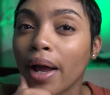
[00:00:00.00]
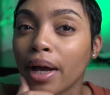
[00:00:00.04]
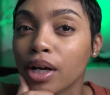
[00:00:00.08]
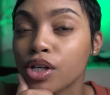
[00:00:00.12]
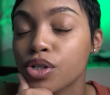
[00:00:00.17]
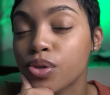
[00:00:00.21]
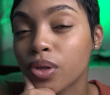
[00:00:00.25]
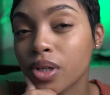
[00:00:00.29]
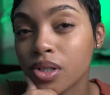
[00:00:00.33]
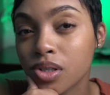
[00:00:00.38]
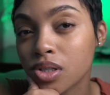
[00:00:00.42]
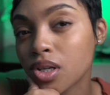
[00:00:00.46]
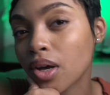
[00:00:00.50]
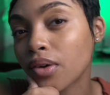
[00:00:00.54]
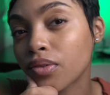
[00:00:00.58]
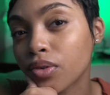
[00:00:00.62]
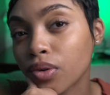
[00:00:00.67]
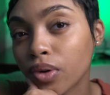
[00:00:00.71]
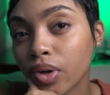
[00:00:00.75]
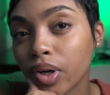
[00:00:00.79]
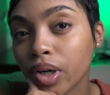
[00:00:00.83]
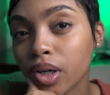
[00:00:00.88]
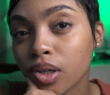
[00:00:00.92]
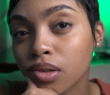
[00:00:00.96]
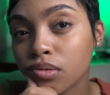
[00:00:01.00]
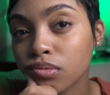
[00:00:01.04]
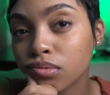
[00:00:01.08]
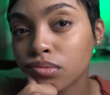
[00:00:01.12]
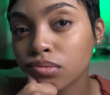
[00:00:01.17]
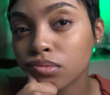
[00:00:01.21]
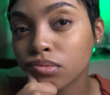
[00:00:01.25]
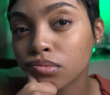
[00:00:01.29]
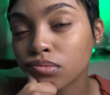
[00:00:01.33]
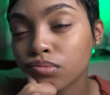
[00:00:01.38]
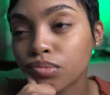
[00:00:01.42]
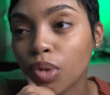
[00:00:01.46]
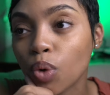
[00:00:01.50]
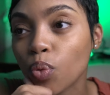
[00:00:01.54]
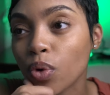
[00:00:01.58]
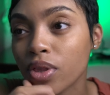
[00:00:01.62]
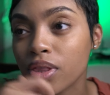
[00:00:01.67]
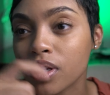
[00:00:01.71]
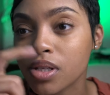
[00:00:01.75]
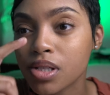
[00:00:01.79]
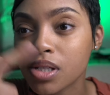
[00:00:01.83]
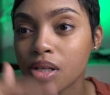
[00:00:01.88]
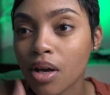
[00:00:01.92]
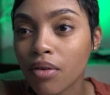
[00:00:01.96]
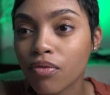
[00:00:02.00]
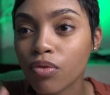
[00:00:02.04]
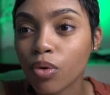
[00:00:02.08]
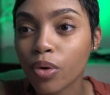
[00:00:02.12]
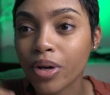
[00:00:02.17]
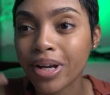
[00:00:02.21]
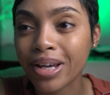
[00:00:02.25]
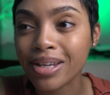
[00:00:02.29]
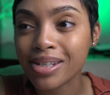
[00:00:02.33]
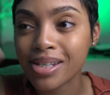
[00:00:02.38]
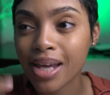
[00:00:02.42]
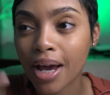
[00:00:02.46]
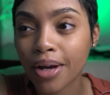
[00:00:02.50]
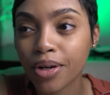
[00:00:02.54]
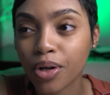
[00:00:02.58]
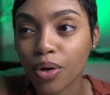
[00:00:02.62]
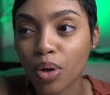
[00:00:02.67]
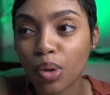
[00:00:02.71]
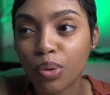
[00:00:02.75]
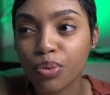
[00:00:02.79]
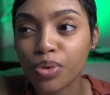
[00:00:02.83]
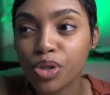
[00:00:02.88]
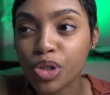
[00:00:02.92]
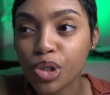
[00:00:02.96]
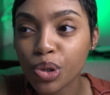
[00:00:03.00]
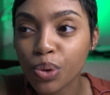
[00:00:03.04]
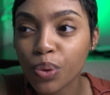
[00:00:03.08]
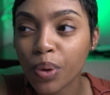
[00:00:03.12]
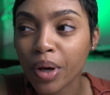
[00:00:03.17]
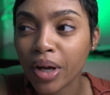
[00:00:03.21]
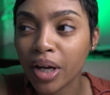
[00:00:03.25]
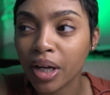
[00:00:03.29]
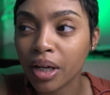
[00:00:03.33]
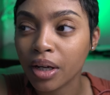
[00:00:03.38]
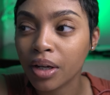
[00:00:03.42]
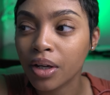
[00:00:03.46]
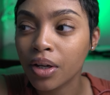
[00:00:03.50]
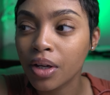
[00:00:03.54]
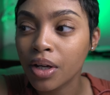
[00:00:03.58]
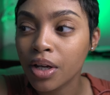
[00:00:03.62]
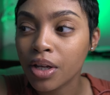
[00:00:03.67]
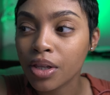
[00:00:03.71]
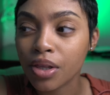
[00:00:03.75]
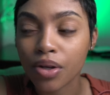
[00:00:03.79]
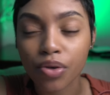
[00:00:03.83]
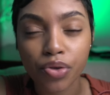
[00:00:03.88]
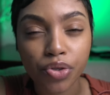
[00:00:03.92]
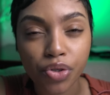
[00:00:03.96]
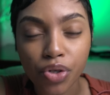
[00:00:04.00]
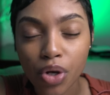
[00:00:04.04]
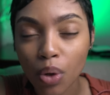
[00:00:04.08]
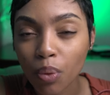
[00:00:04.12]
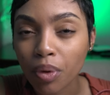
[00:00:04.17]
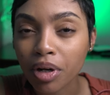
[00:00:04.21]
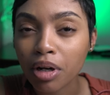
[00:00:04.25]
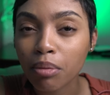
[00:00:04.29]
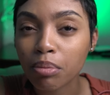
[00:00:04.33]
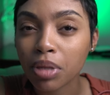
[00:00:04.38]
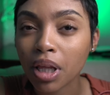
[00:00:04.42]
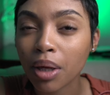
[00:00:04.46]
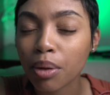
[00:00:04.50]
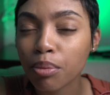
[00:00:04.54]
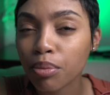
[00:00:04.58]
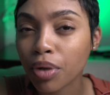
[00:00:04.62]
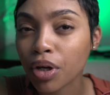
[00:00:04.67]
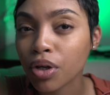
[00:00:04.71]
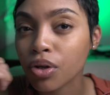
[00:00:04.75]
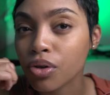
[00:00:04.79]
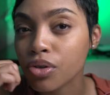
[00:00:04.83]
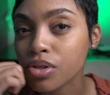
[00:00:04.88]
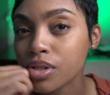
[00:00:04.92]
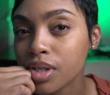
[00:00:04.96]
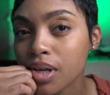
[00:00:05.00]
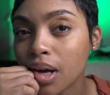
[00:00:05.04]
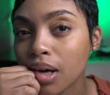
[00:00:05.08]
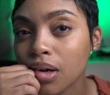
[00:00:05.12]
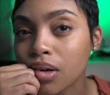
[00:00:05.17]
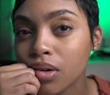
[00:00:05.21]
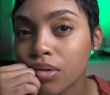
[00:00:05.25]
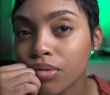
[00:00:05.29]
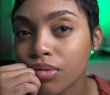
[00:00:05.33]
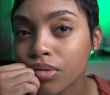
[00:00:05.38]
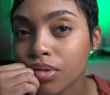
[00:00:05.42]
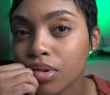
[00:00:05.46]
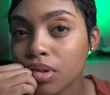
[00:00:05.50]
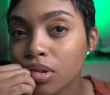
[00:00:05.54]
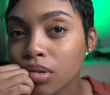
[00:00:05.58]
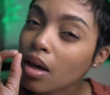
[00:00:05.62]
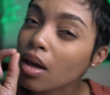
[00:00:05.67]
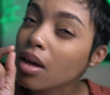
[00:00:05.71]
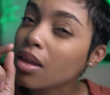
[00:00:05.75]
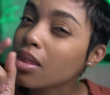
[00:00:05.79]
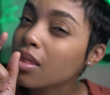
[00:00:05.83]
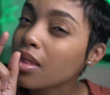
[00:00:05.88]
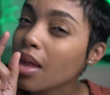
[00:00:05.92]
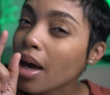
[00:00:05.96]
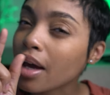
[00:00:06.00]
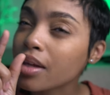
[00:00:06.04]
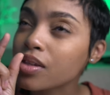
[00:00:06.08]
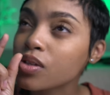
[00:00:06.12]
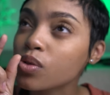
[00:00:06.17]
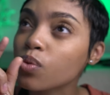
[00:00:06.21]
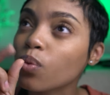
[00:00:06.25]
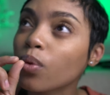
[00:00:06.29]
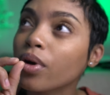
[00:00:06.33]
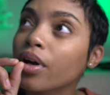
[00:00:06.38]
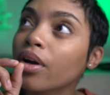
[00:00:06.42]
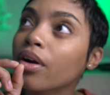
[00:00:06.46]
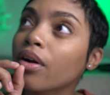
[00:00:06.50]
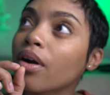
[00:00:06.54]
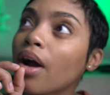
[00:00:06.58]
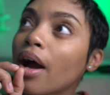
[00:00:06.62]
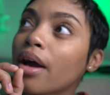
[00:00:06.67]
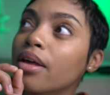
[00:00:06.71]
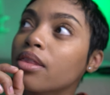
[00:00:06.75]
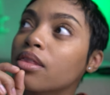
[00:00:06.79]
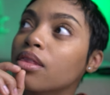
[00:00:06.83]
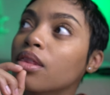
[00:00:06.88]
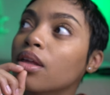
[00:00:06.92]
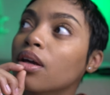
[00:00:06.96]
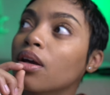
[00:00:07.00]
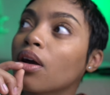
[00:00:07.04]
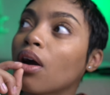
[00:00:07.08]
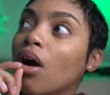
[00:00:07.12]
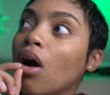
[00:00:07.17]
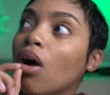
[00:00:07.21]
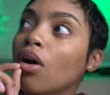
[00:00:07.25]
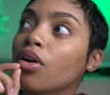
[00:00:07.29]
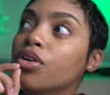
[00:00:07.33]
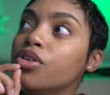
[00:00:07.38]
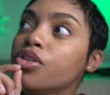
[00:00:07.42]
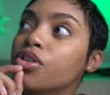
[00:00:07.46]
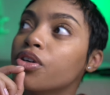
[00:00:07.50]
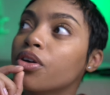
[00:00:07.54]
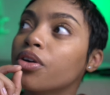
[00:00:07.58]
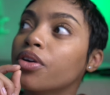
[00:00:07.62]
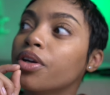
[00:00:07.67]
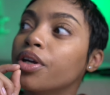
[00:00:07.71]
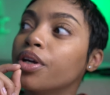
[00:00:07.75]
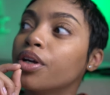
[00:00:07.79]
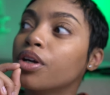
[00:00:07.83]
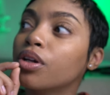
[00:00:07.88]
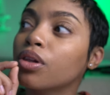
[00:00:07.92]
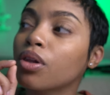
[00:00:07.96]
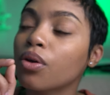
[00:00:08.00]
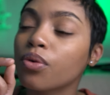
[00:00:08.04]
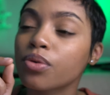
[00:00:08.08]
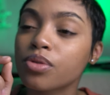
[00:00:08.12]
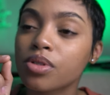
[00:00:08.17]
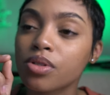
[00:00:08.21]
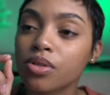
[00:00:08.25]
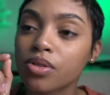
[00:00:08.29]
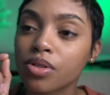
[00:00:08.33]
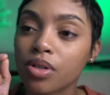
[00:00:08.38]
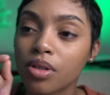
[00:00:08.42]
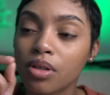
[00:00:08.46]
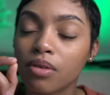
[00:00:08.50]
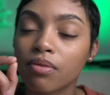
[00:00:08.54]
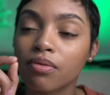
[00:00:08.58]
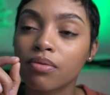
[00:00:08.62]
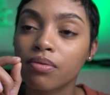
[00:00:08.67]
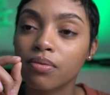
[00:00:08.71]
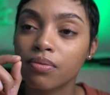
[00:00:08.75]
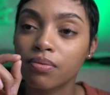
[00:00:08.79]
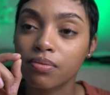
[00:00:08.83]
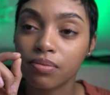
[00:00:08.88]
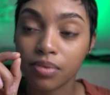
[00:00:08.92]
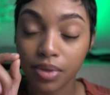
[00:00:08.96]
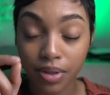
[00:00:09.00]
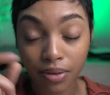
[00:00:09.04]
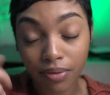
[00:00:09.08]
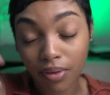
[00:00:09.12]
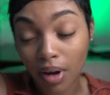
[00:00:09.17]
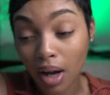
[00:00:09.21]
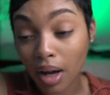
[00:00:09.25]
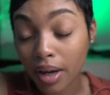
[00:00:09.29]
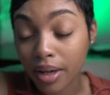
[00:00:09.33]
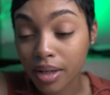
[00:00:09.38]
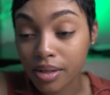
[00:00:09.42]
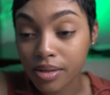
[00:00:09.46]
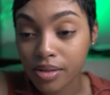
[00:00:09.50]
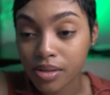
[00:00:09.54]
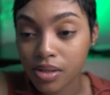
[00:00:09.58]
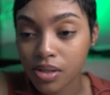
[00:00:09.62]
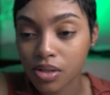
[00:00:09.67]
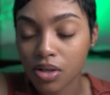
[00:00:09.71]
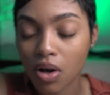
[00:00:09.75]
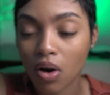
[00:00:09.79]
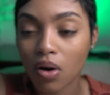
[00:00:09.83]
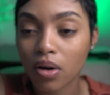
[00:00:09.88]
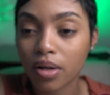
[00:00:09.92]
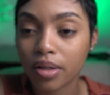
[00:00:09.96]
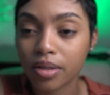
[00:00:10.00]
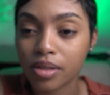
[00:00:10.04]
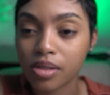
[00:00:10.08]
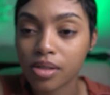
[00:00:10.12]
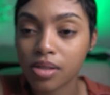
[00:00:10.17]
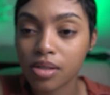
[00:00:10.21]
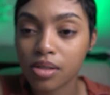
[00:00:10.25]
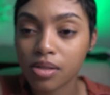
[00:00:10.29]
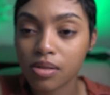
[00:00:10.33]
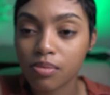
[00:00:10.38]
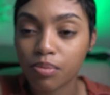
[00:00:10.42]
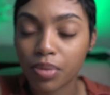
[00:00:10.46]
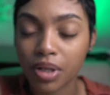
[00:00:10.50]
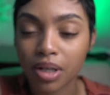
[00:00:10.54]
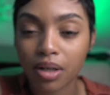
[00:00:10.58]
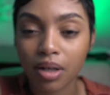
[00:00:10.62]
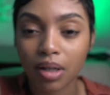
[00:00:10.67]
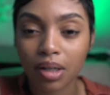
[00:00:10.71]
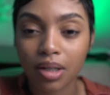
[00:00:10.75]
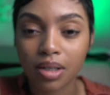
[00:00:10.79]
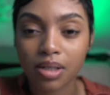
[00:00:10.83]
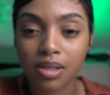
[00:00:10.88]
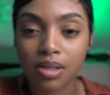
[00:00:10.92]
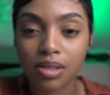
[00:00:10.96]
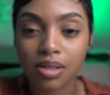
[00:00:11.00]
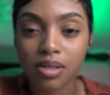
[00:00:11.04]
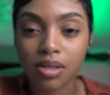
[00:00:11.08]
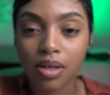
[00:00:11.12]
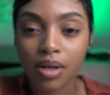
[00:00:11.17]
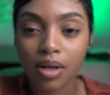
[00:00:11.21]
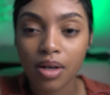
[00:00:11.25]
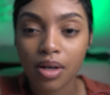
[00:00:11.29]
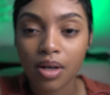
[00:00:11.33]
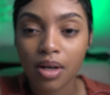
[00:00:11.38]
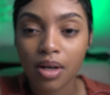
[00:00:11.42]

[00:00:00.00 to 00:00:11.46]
actually suffering. But when the suffering is at your own doing, there's no one to blame but yourself. And that's where I think our journey closer to the divine starts because